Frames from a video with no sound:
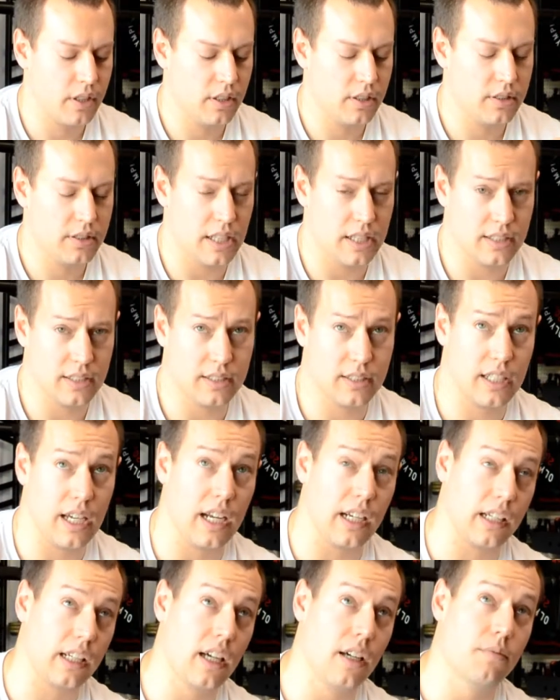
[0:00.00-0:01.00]
Since it's got
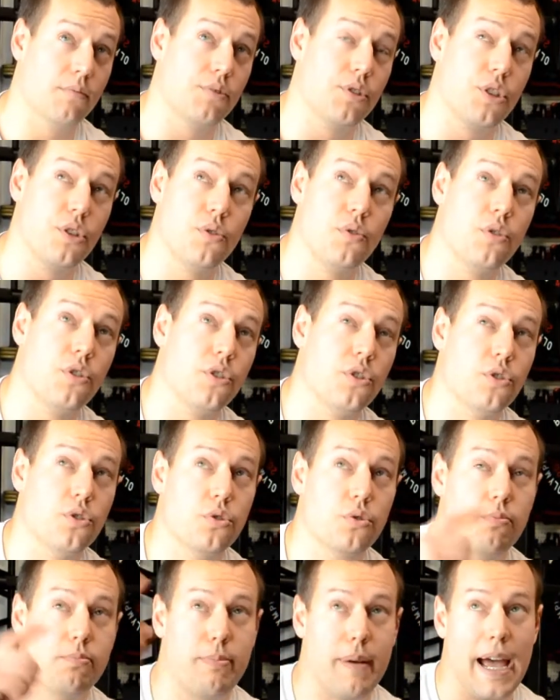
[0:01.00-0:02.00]
to come to
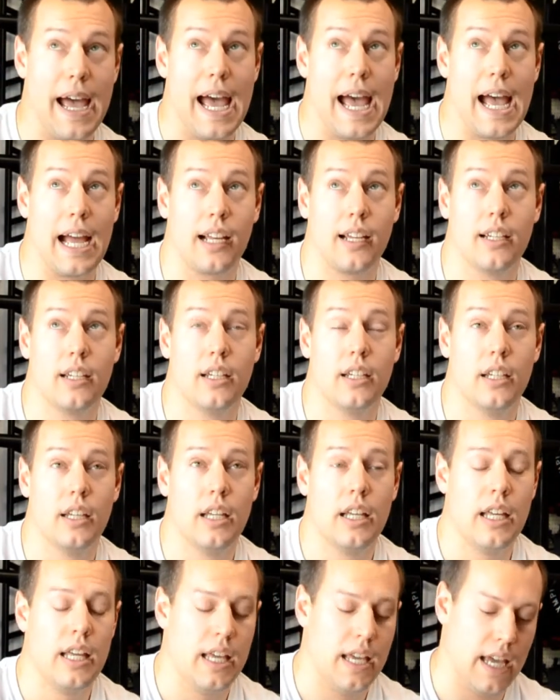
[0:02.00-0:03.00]
you back
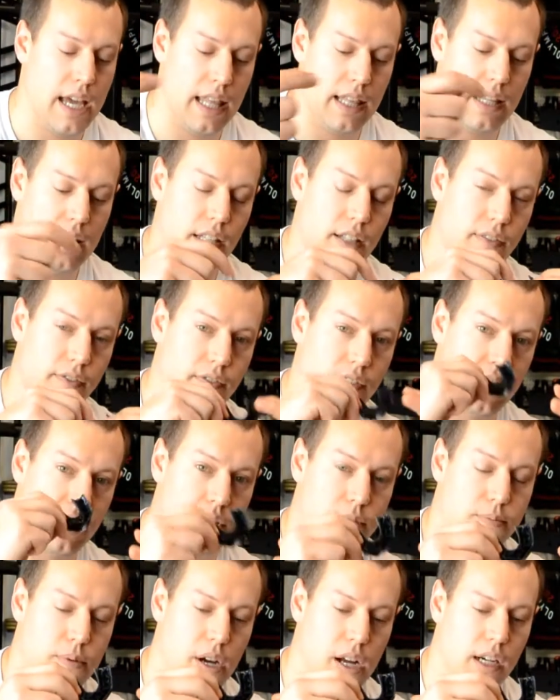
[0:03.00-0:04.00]
and then the
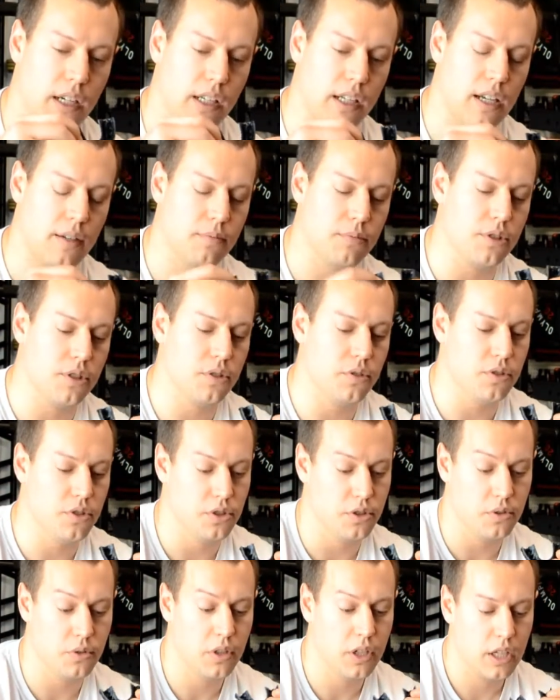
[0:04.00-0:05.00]
finished product come to
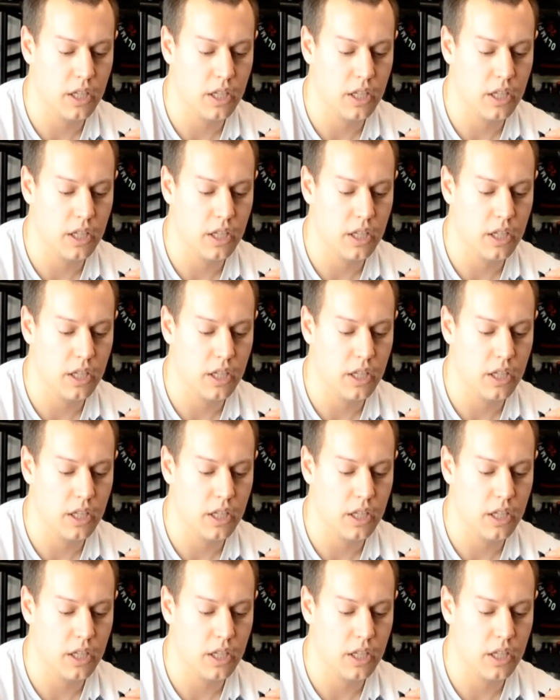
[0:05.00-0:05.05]
you.